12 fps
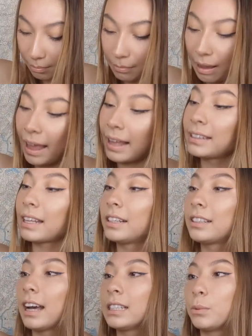hand
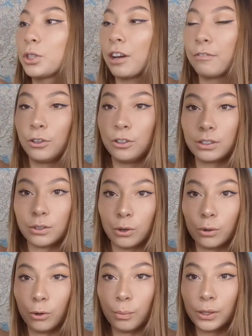sanitizer, which I've used
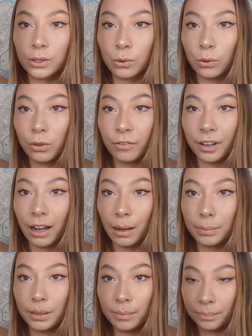almost all of it
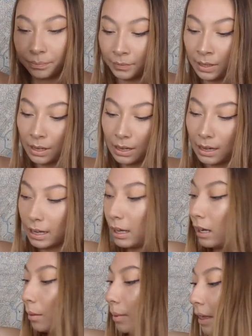up.
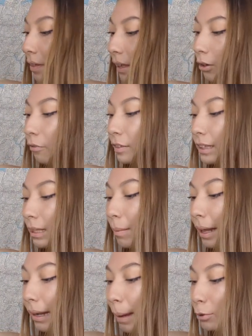And then obviously
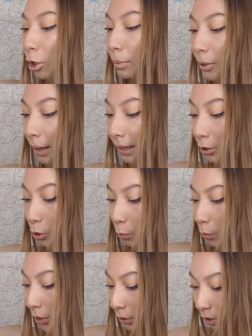my laptop, so I can do
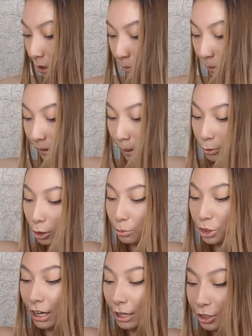work on it, my laptop
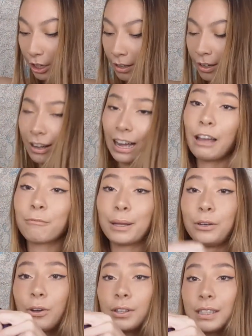charger. I have my
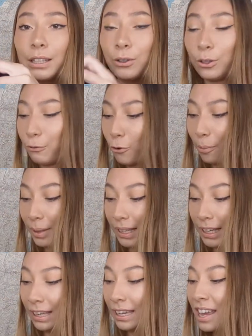nursing uniform in
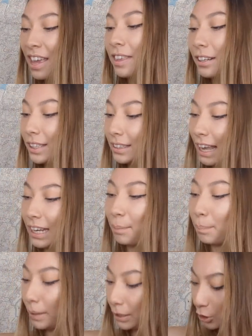here. There is a
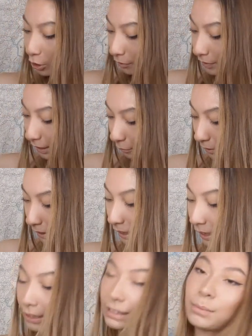bunch of stuff in
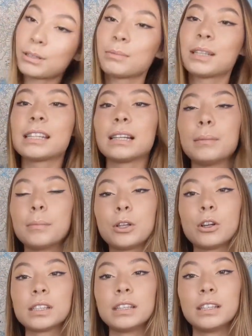here. Sometimes there's a lip
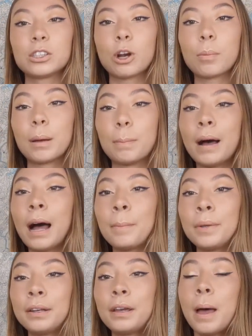gloss in this top
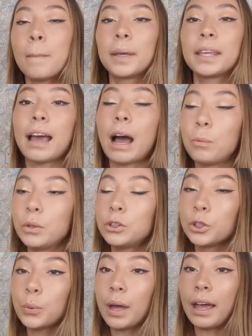compartment, but yeah, I will
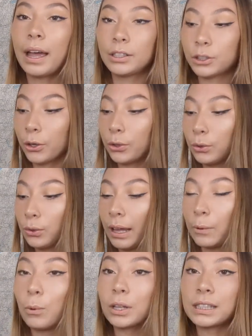do a total
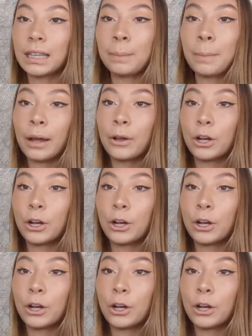like what's in my